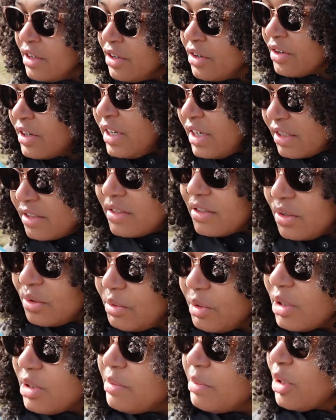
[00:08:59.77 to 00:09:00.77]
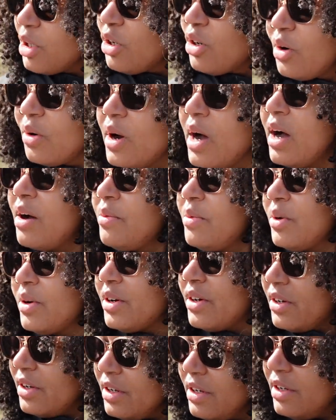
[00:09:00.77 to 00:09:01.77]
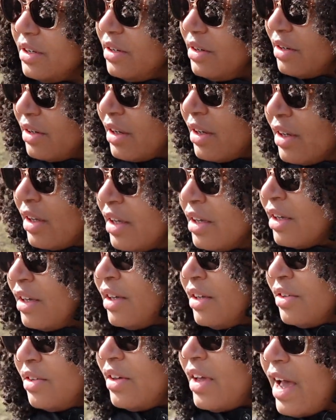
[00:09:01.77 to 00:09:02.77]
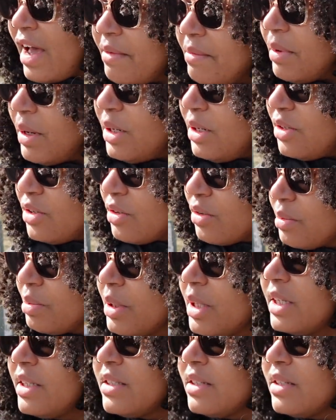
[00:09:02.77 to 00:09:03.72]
Her heat still worked, but no hot water. Do you have money to replace